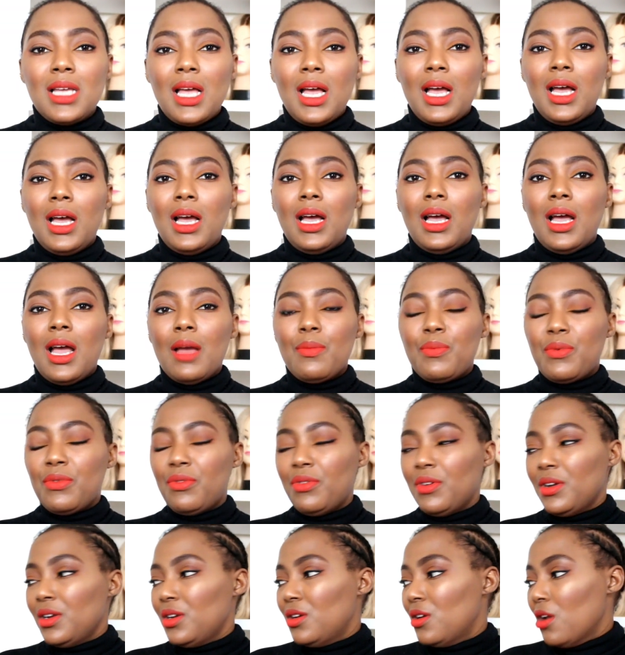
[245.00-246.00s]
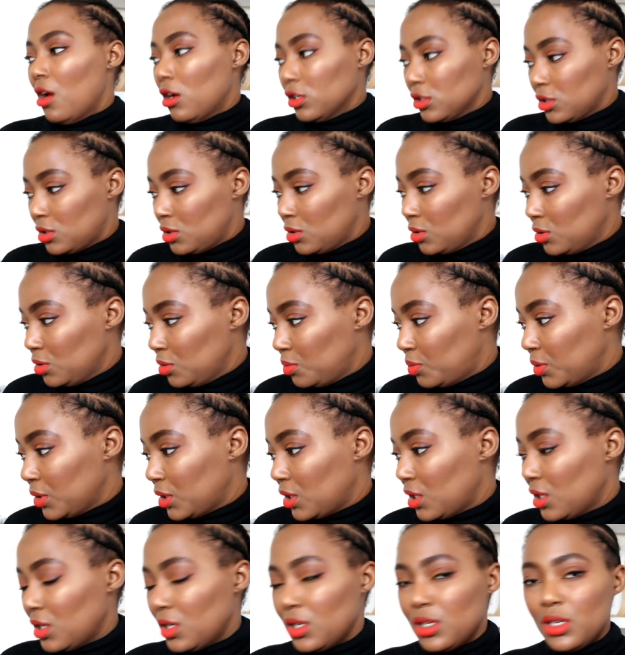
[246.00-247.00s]
I prefer not to,
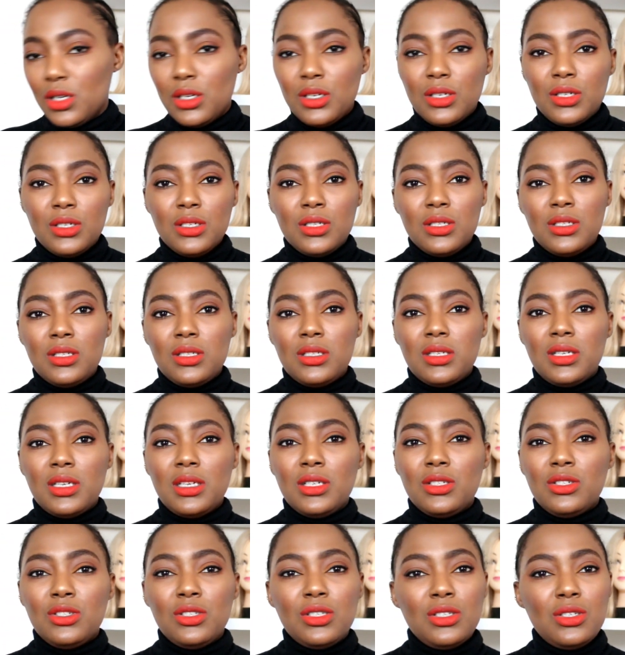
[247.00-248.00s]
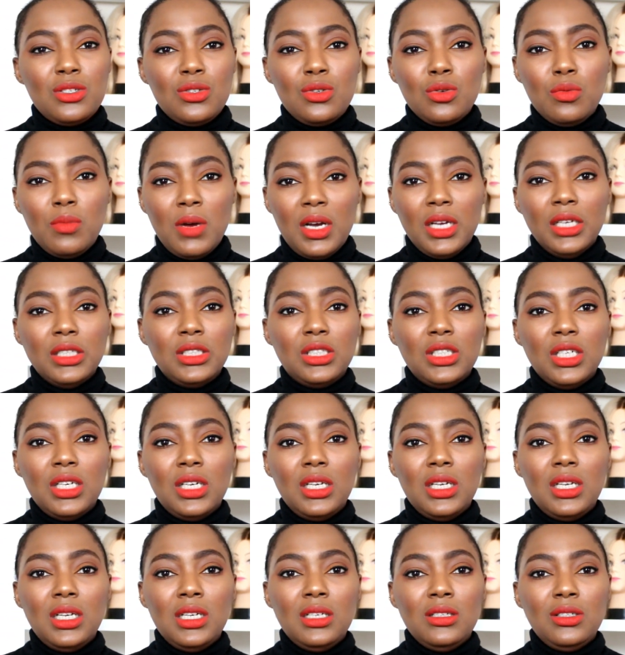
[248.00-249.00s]
because it's just too much,
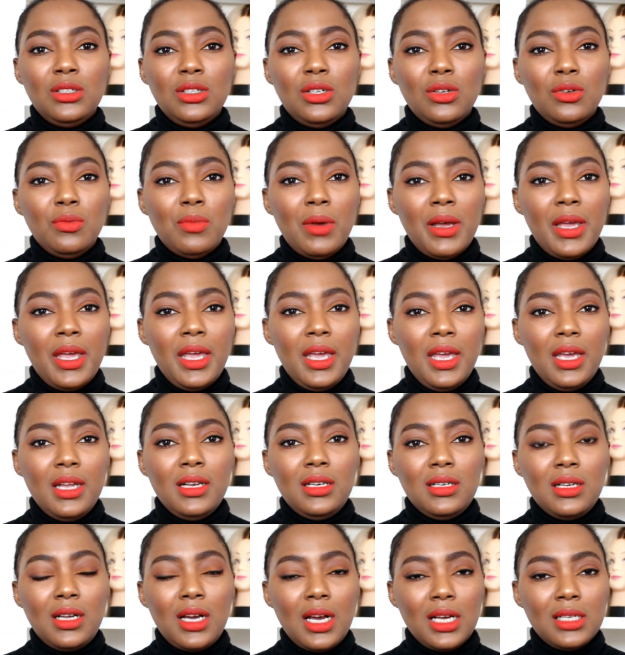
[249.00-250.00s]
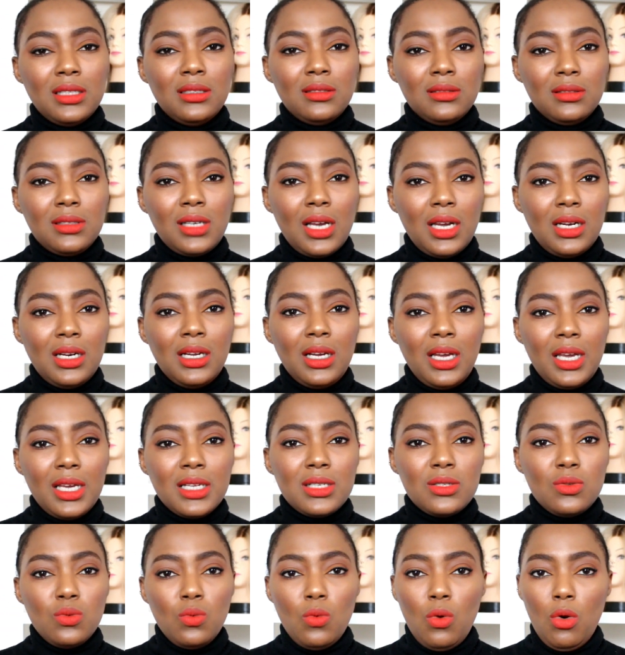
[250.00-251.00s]
and you know, my head kind of
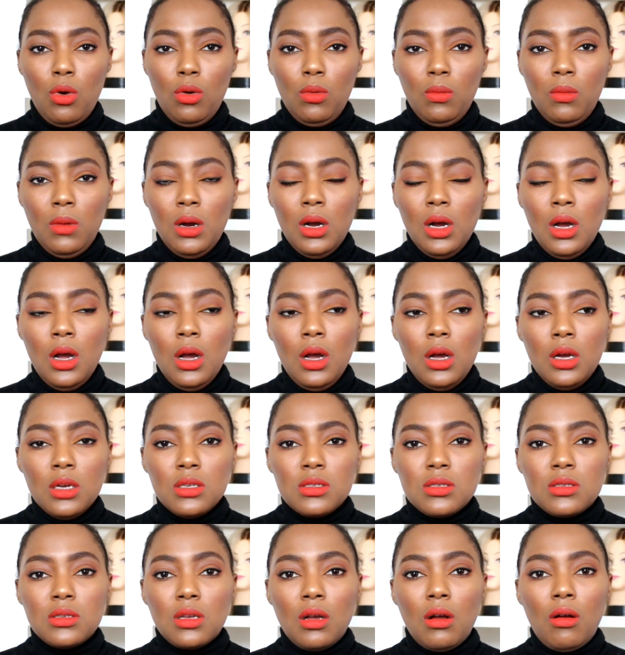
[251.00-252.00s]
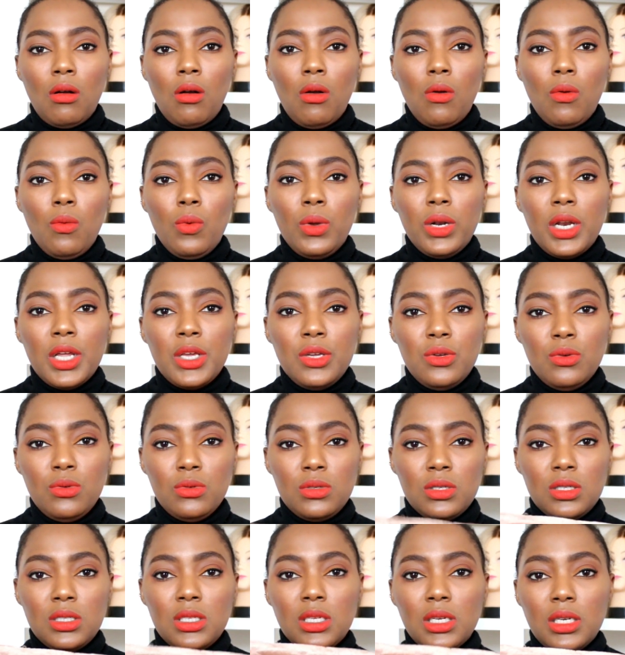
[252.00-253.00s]
gets warm. So when I
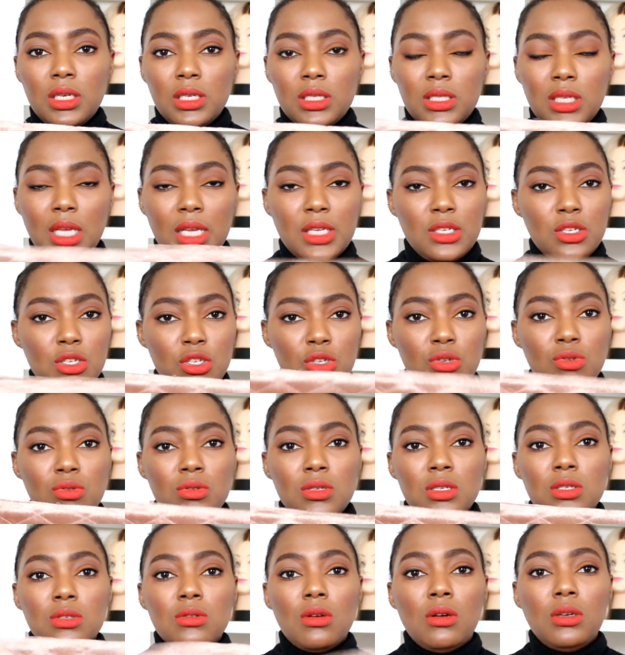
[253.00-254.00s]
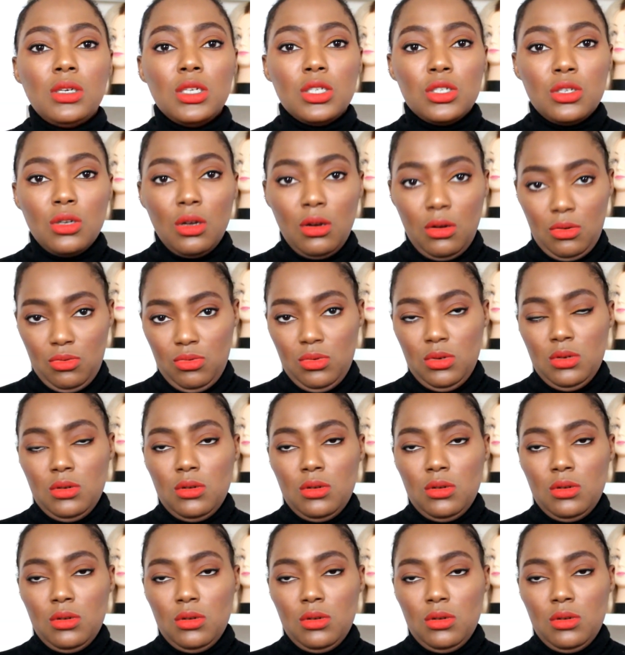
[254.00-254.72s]
use this, I just use this on its own,